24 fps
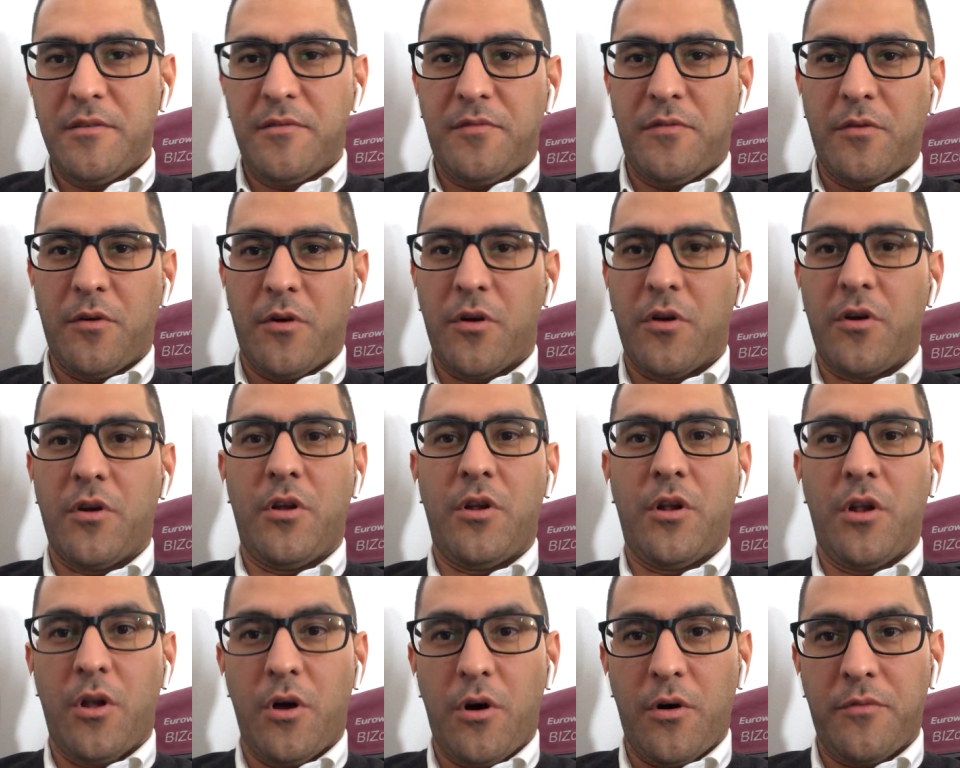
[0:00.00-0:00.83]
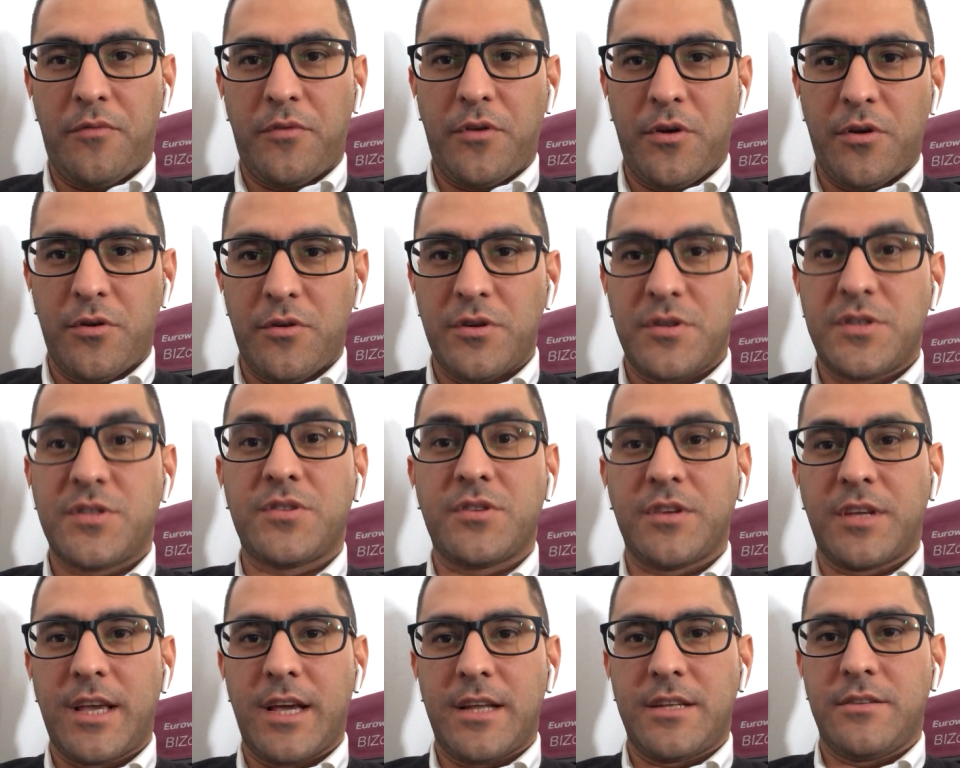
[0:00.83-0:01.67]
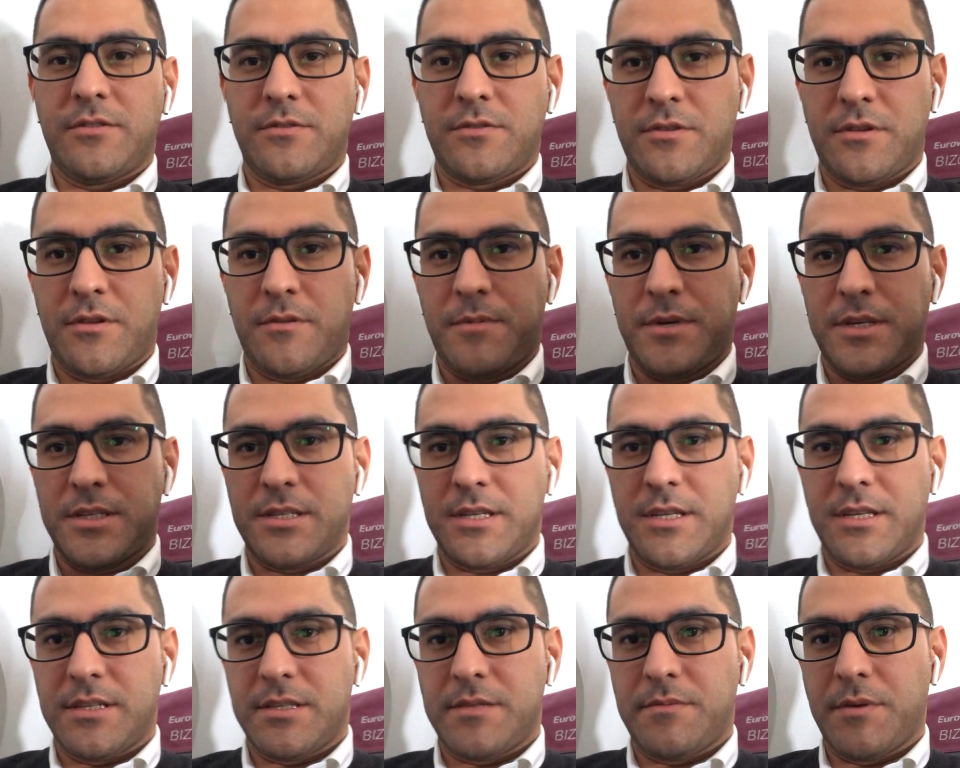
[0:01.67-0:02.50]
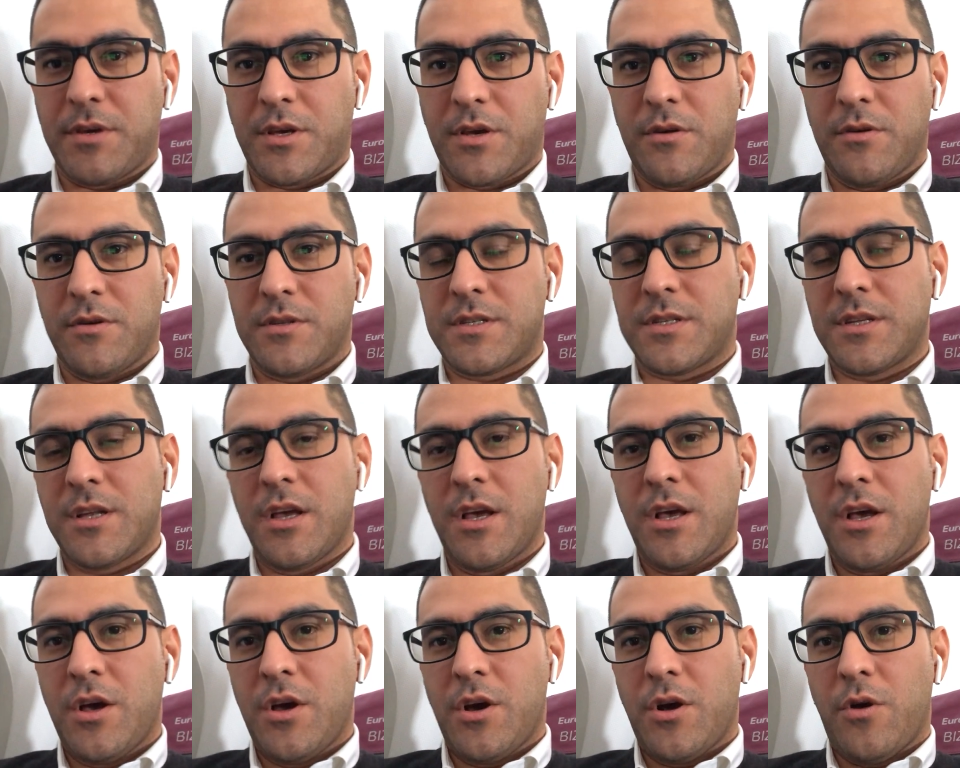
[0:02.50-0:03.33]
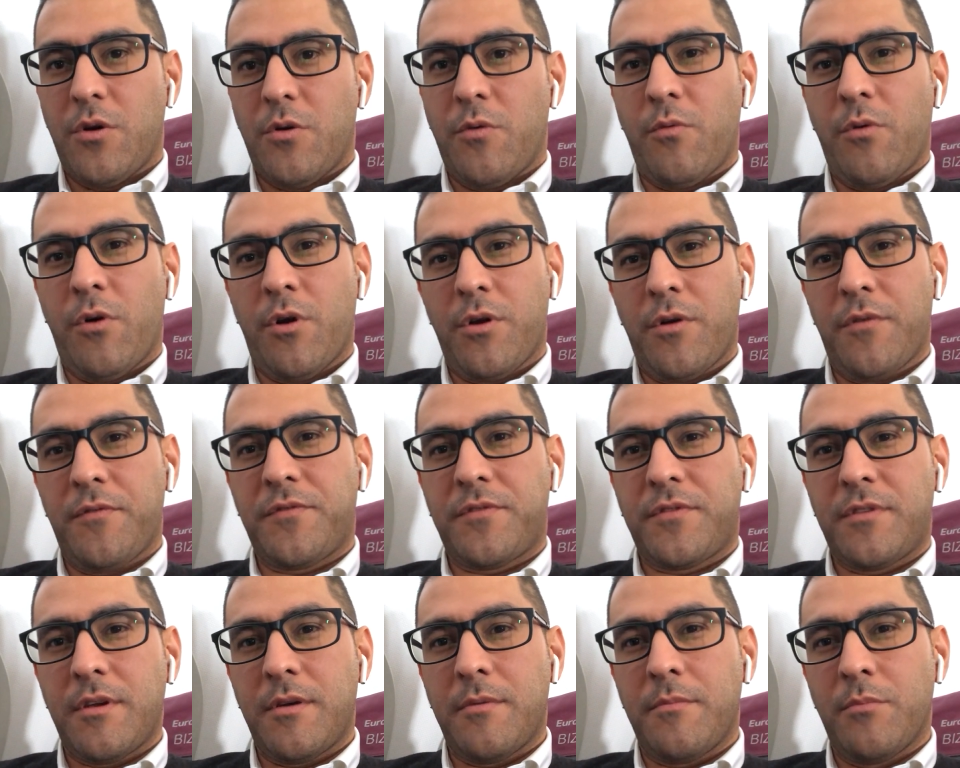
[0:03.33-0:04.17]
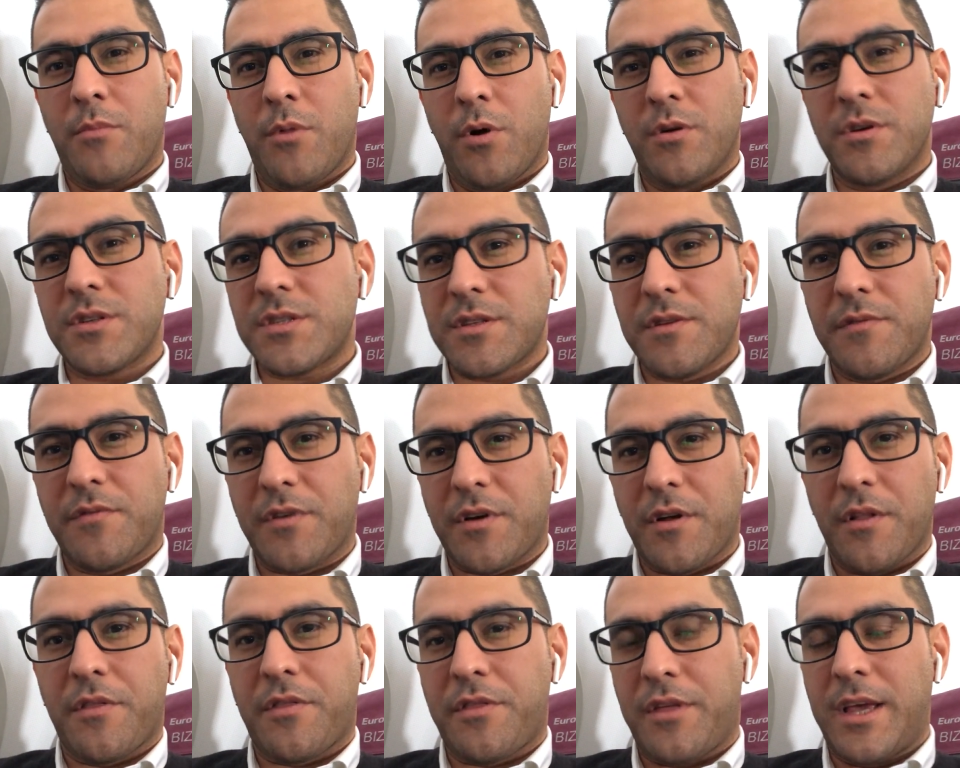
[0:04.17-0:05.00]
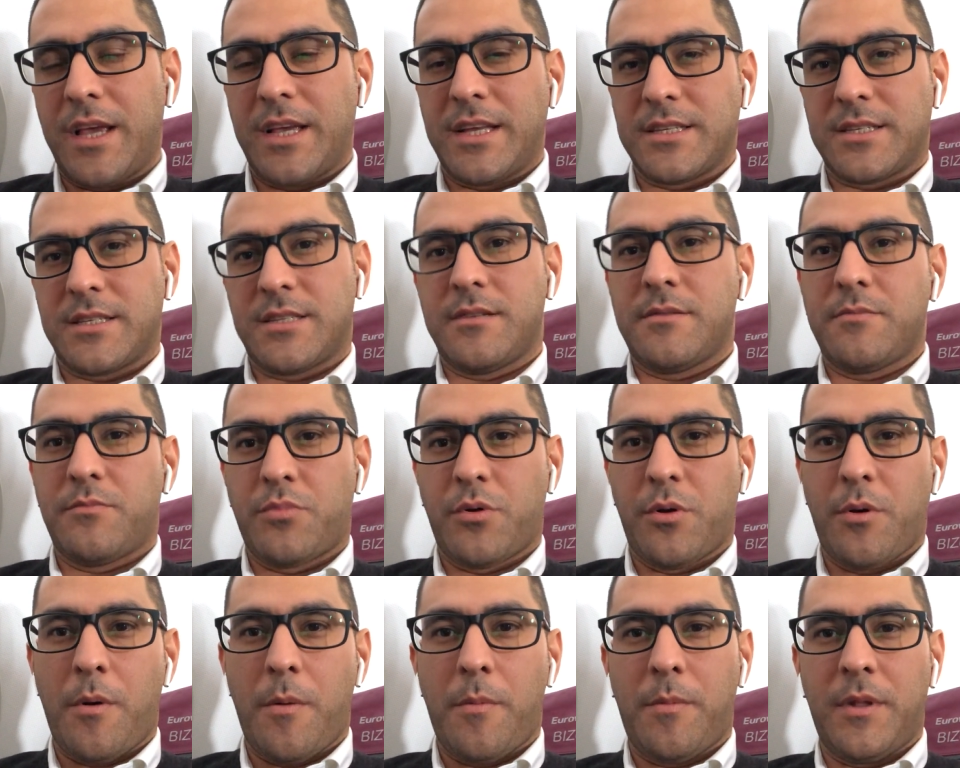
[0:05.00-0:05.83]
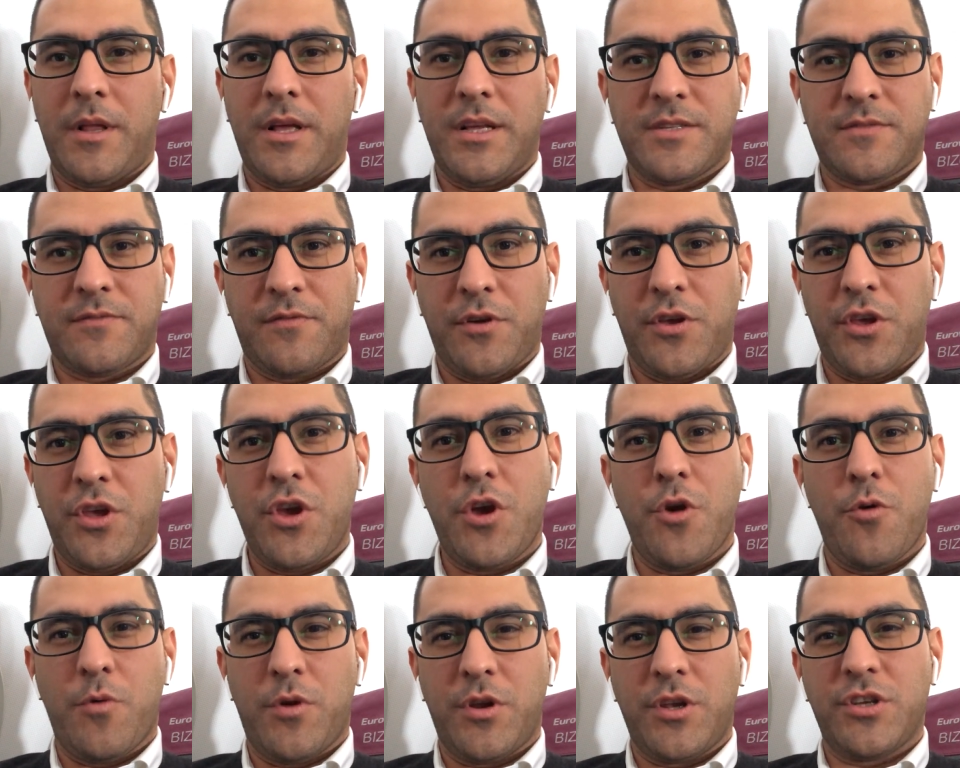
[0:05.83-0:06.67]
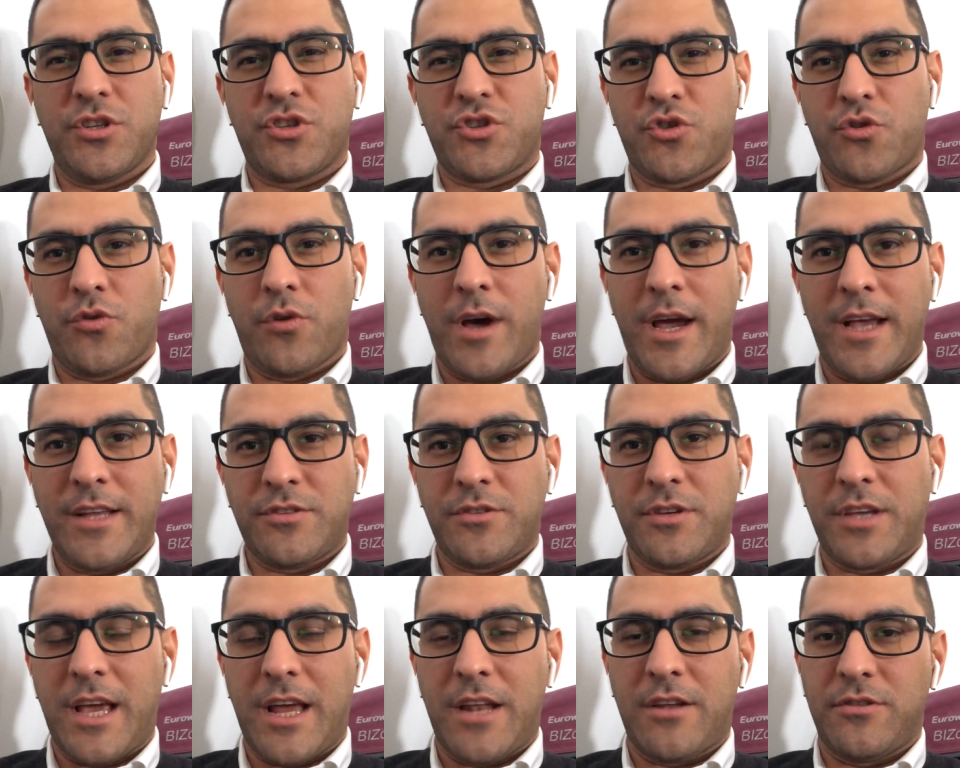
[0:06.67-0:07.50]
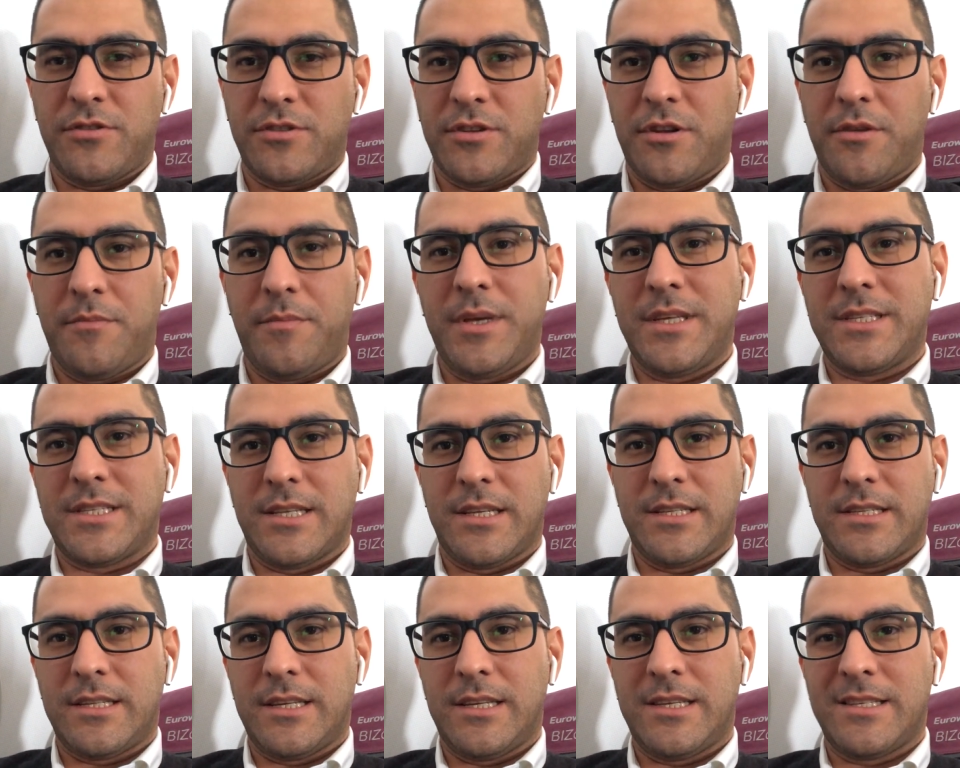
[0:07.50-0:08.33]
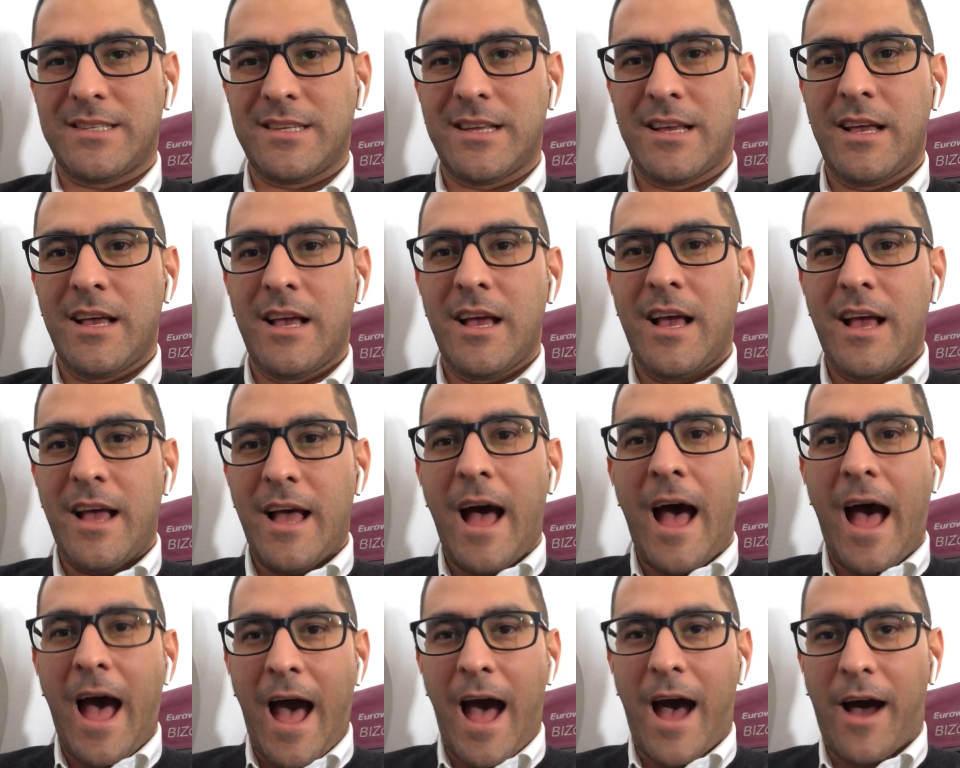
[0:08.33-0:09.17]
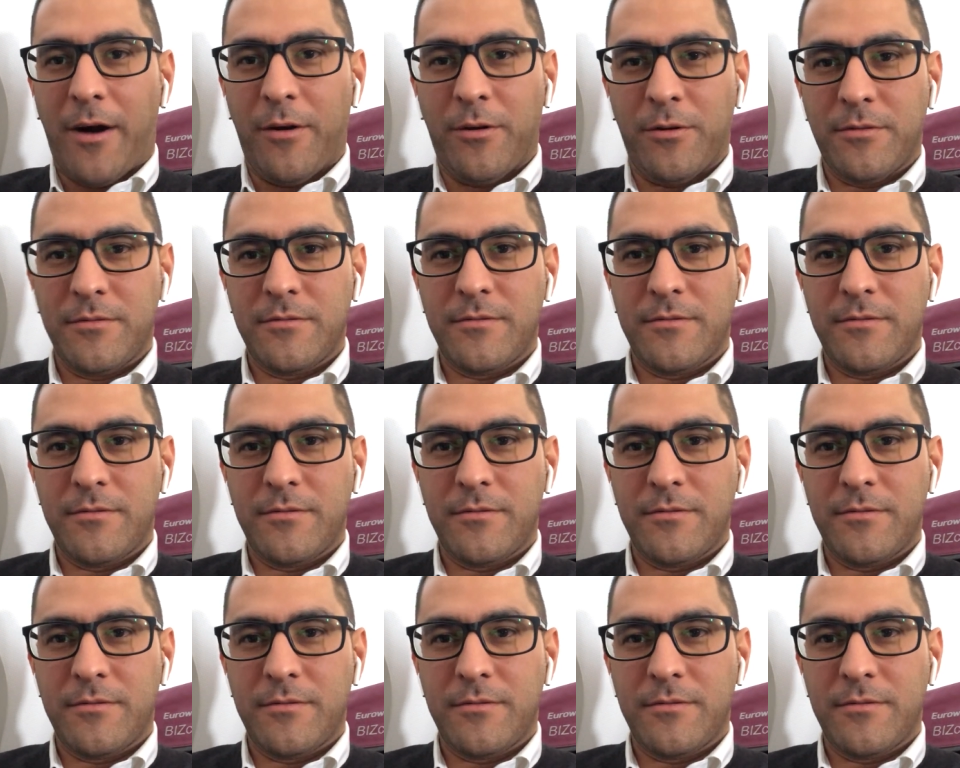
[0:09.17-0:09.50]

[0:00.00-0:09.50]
for a lot of viewers to get into the business, because one of the most difficult things probably is for you when you're trying to get into the business is how